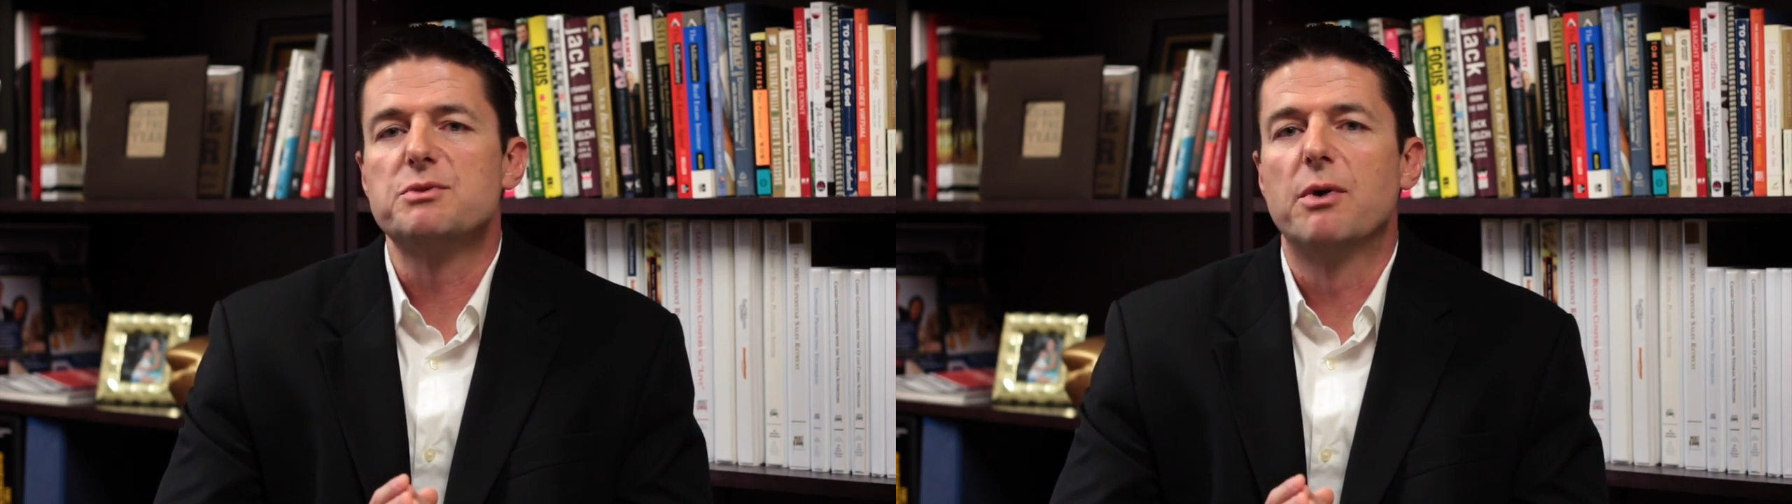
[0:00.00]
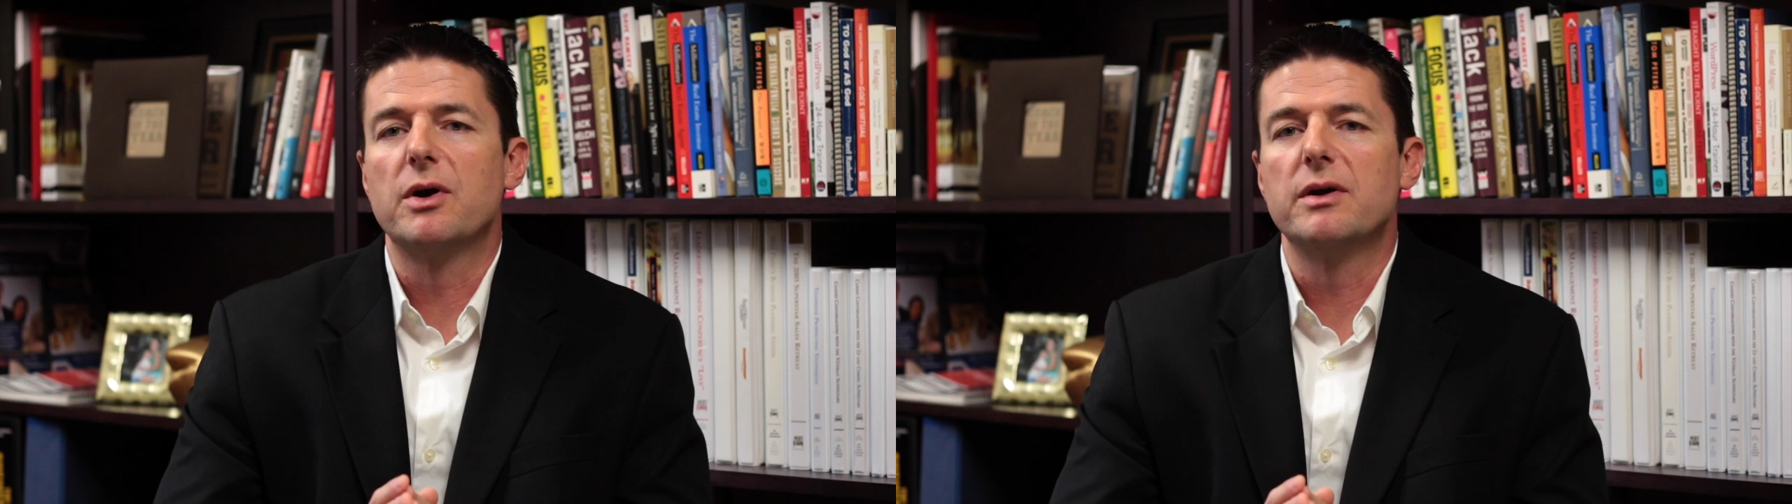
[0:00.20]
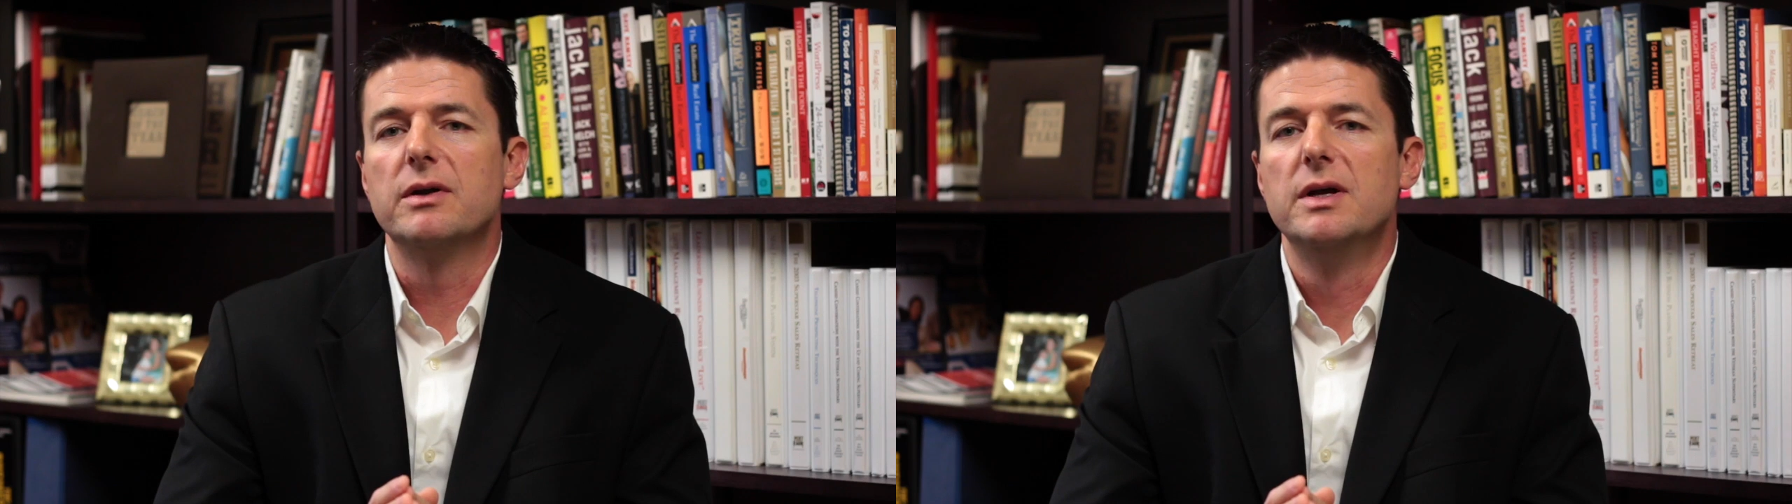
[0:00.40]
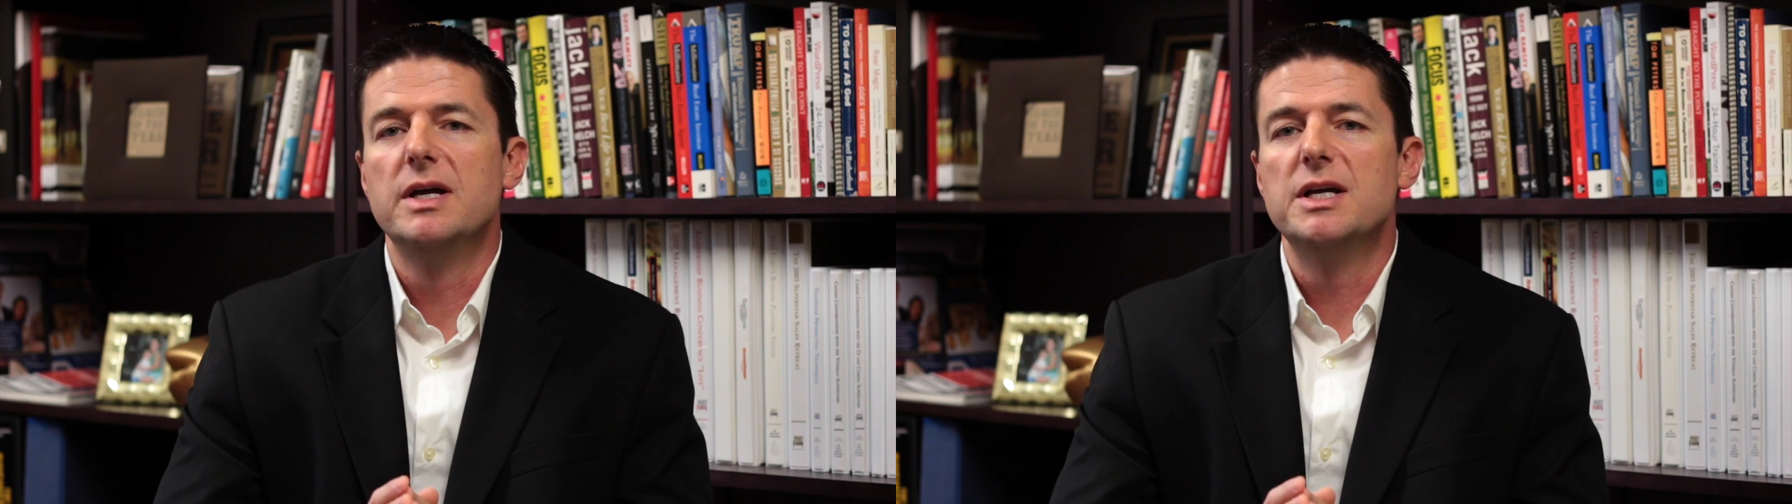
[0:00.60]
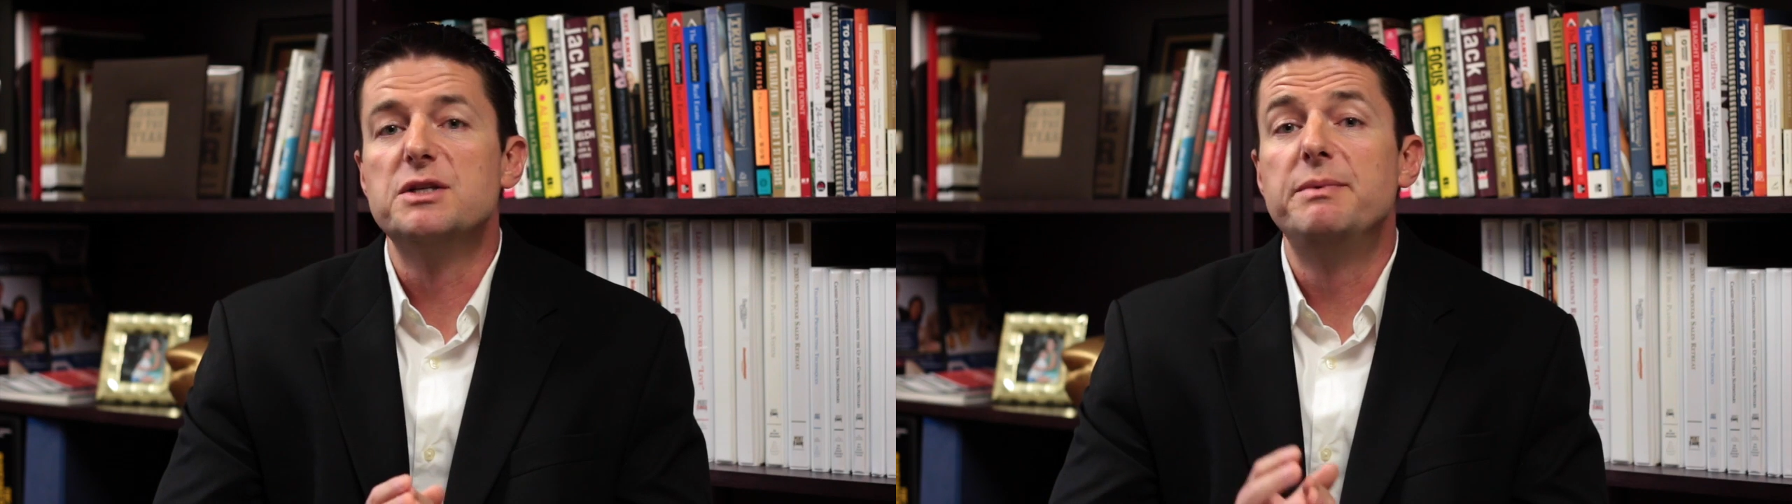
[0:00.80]
this market
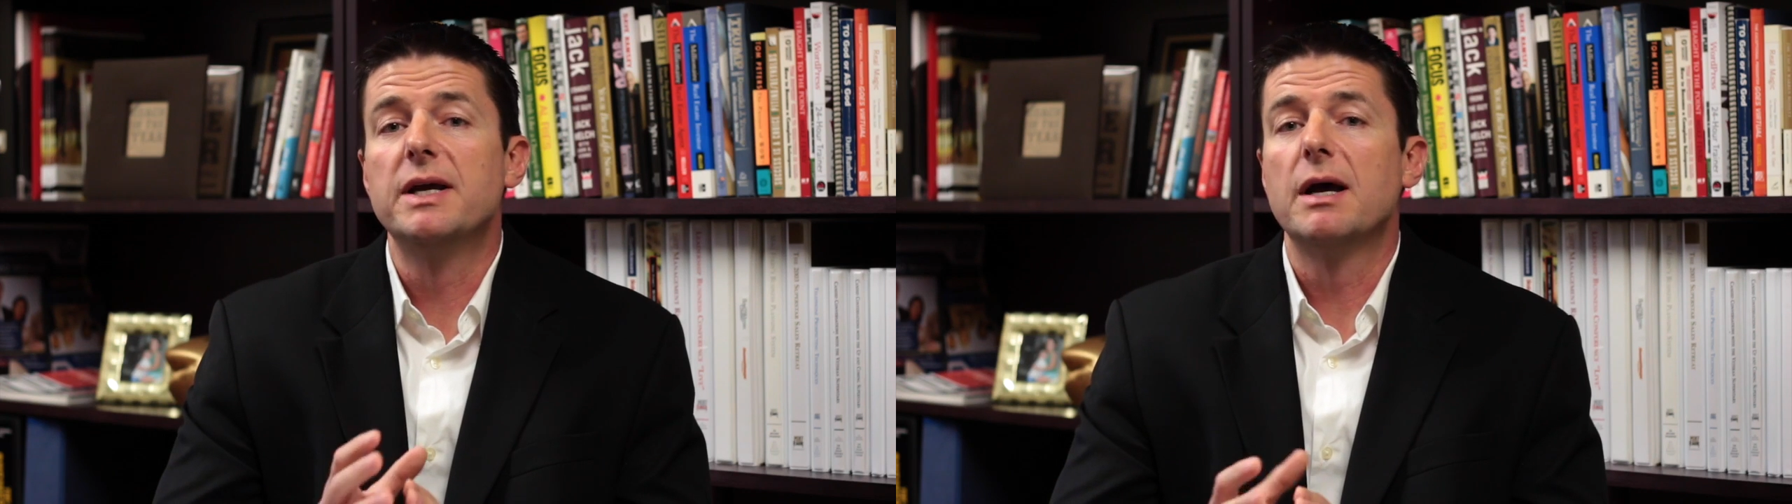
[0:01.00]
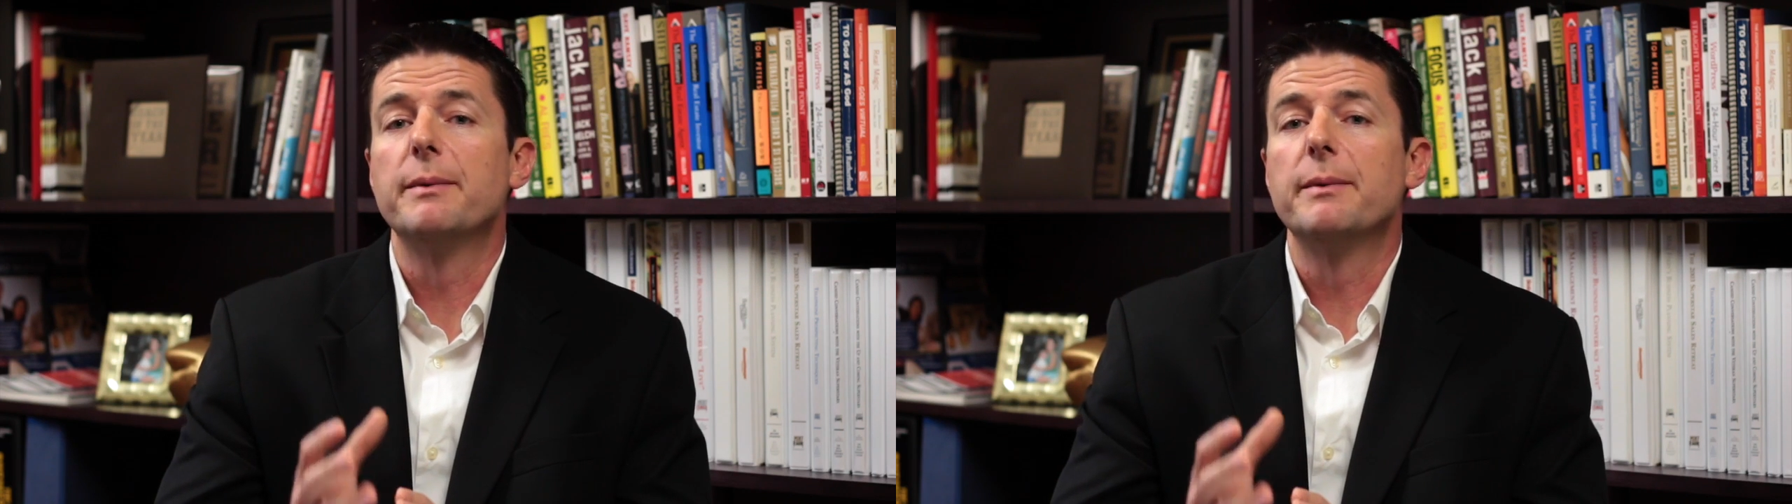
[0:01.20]
is being